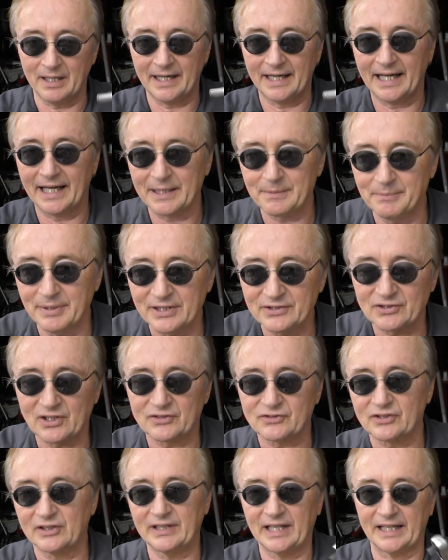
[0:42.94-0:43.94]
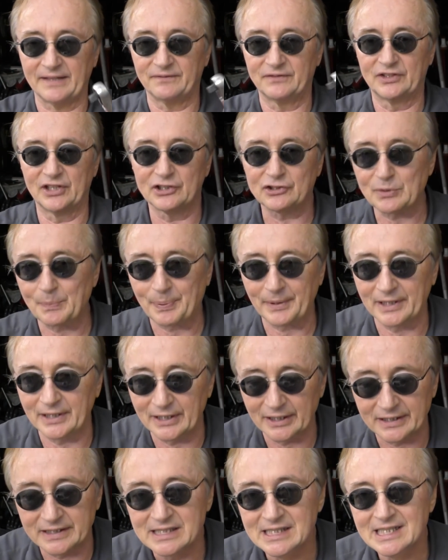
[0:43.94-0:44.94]
went out of business and they've
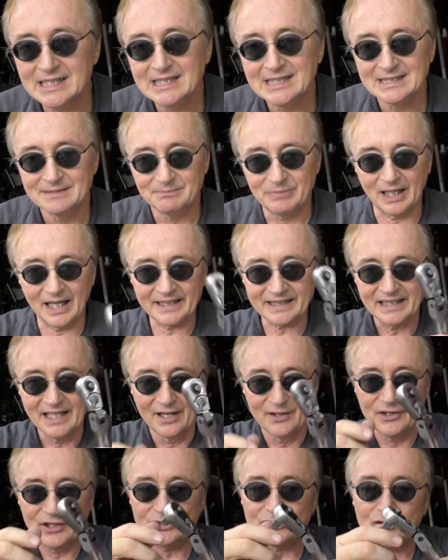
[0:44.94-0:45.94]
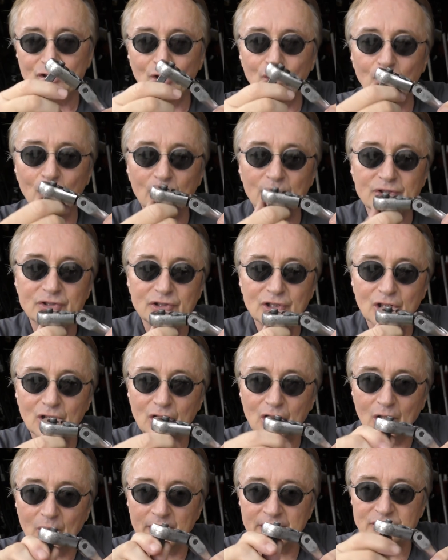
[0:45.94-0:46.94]
disappeared. But this tool is
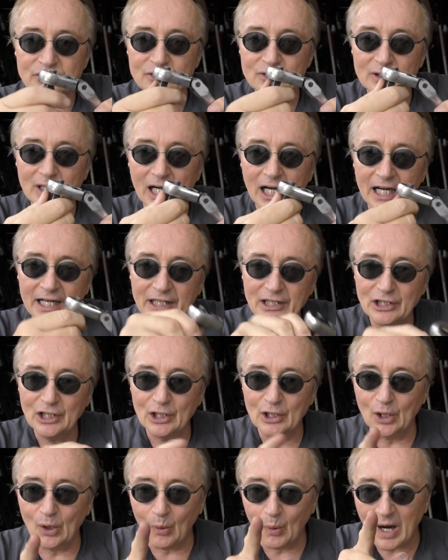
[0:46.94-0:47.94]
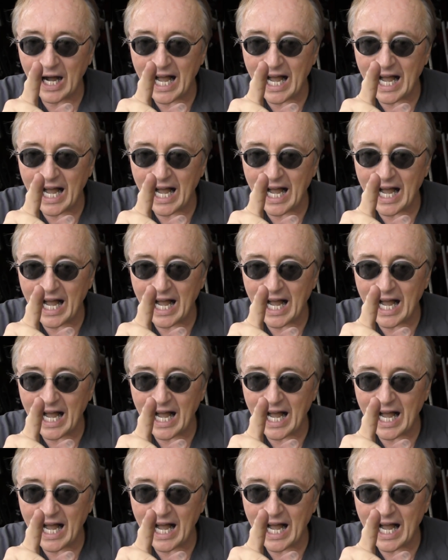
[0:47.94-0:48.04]
still going strong. And you know